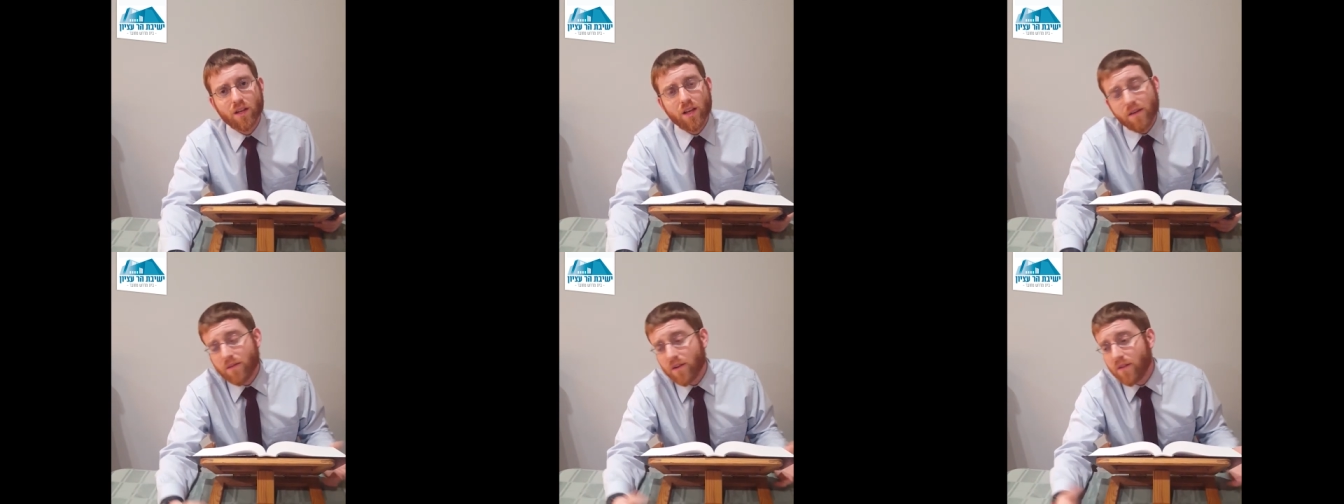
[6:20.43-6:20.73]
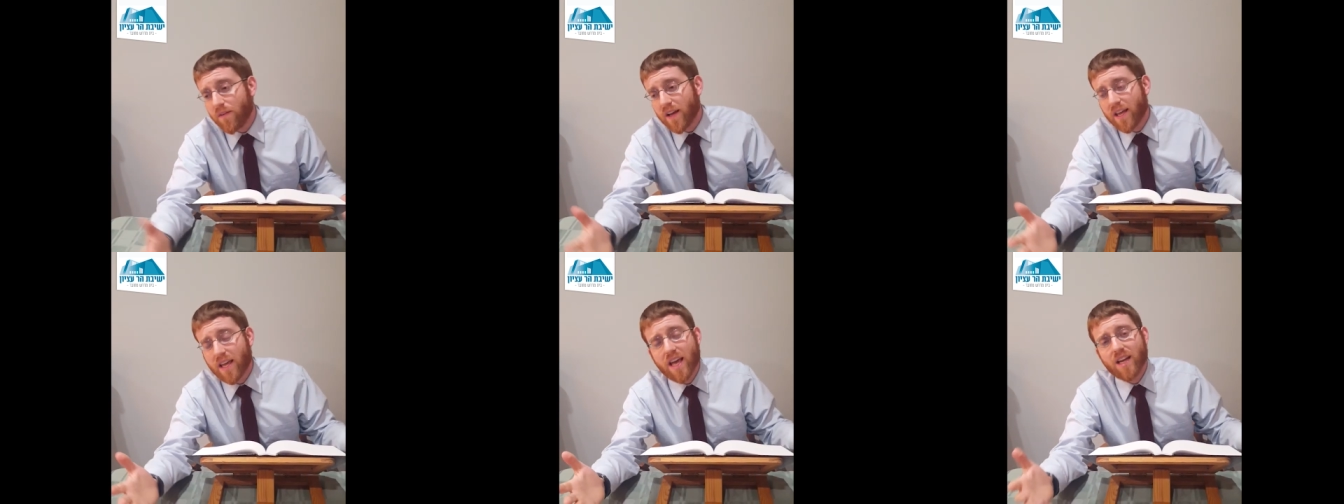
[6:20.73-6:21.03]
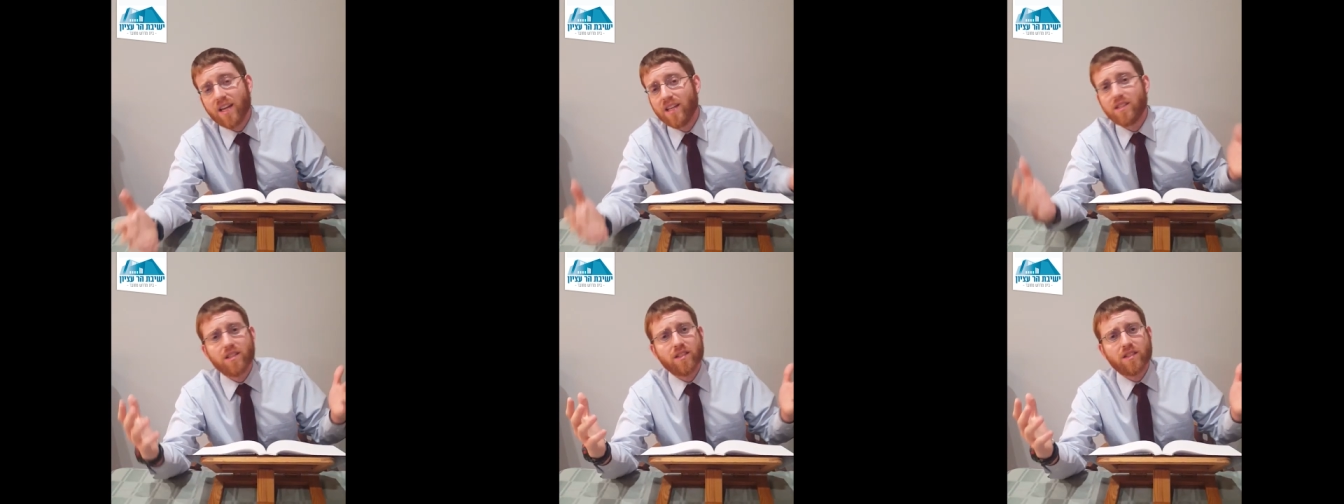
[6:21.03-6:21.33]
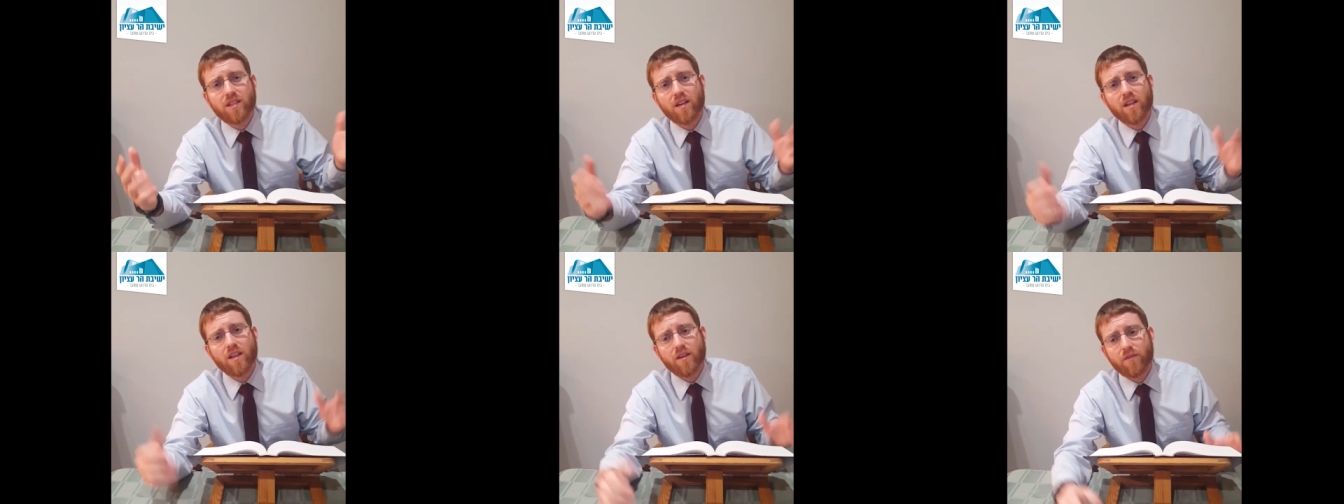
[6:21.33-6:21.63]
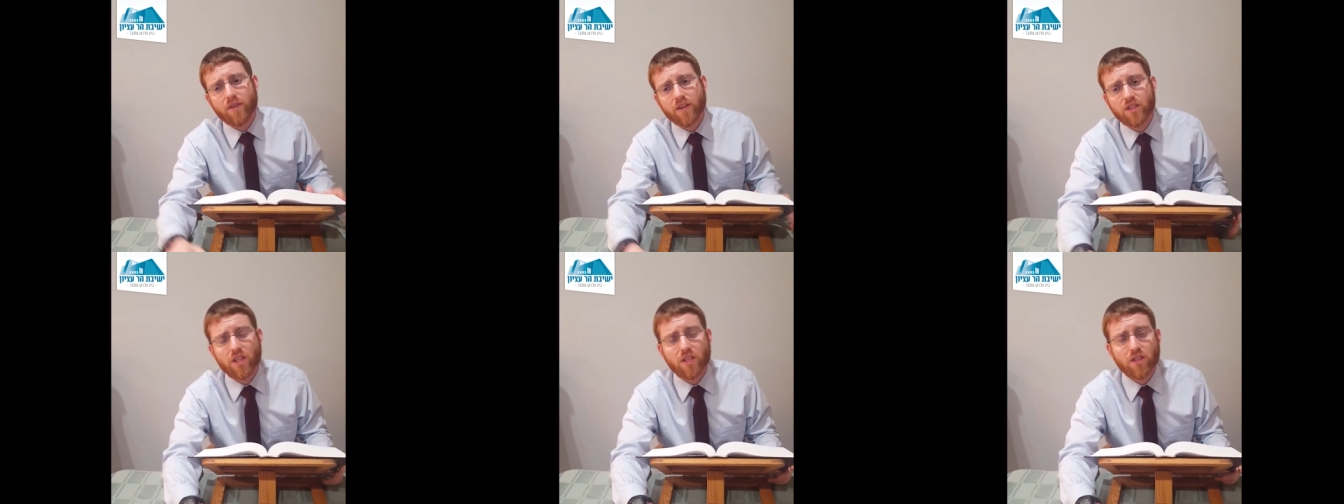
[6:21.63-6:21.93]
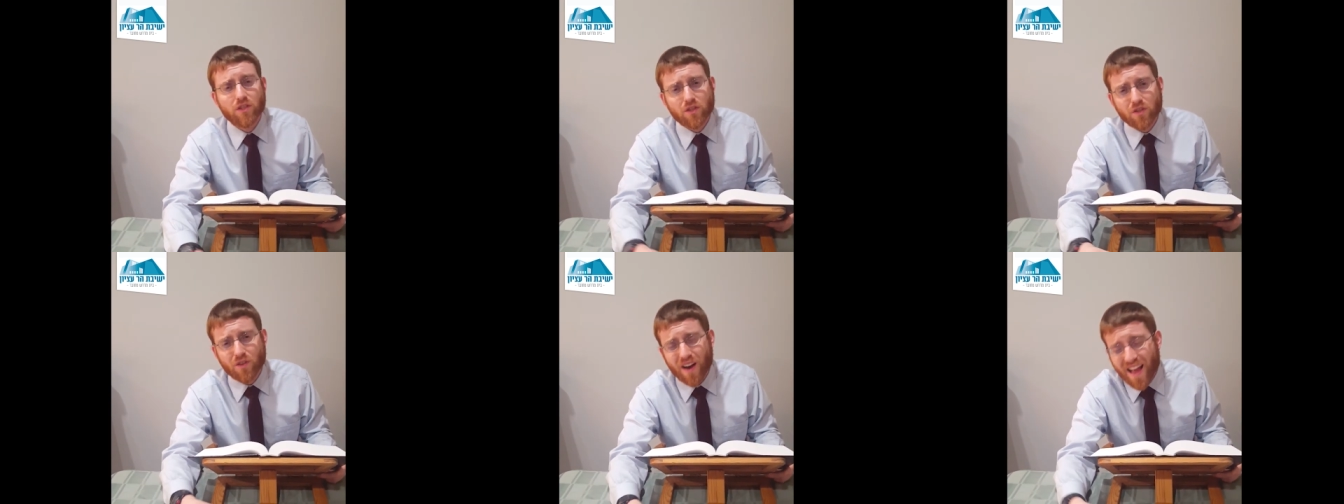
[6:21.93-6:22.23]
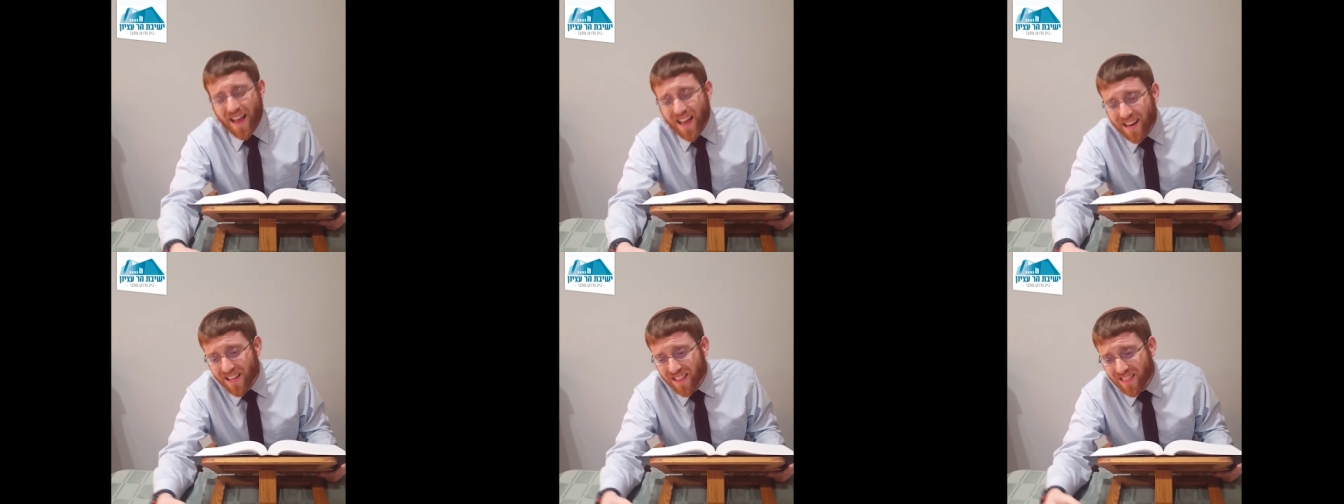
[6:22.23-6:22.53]
Even if I can't necessarily affect change, is there
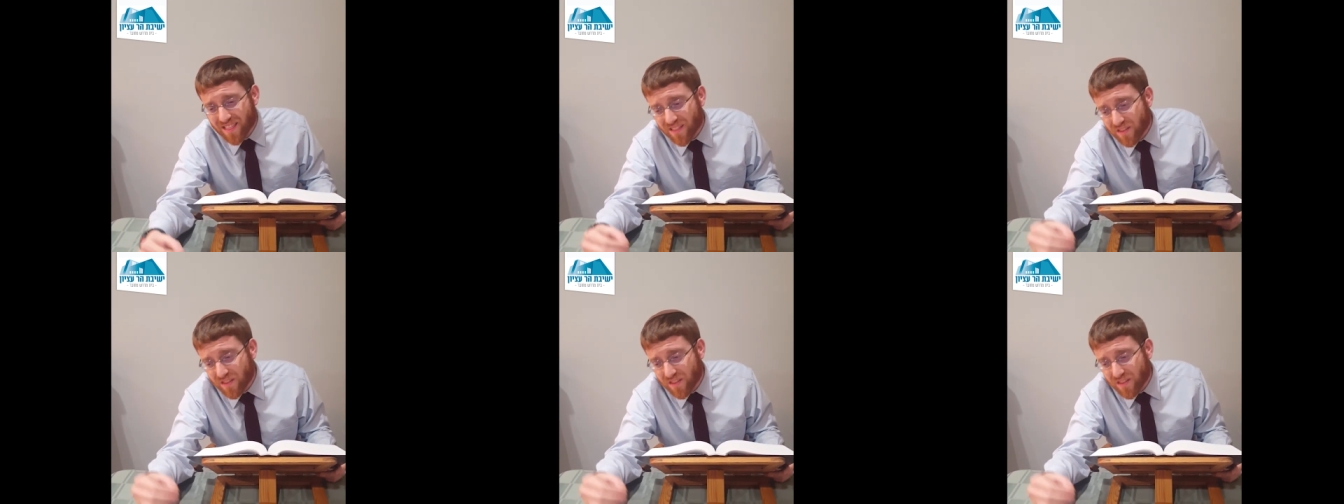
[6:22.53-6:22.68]
any